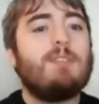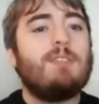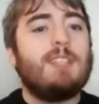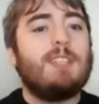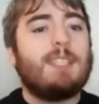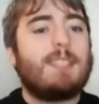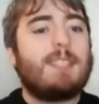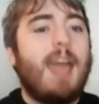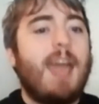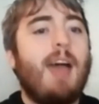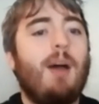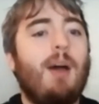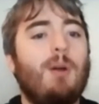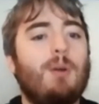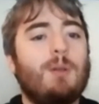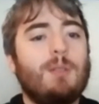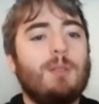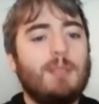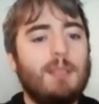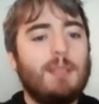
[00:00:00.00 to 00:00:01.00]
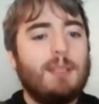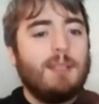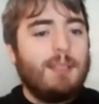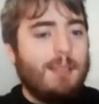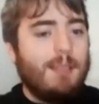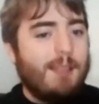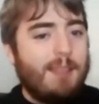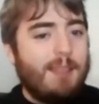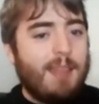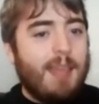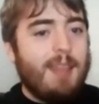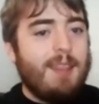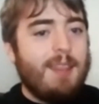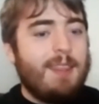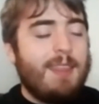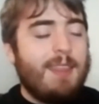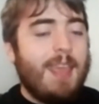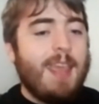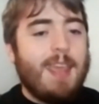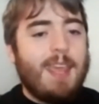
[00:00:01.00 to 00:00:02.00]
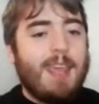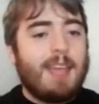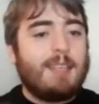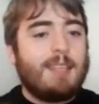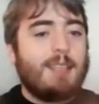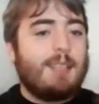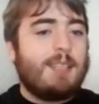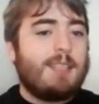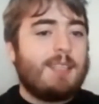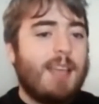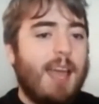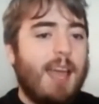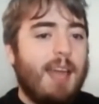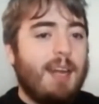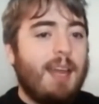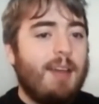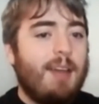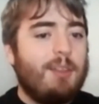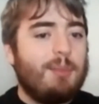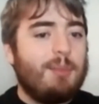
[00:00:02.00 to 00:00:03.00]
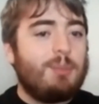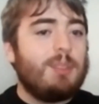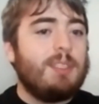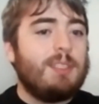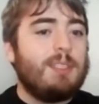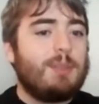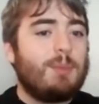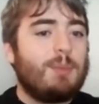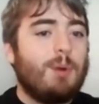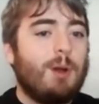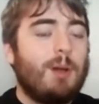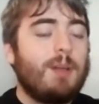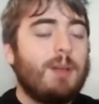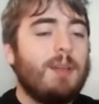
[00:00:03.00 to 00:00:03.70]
town that they get to decide how the police work.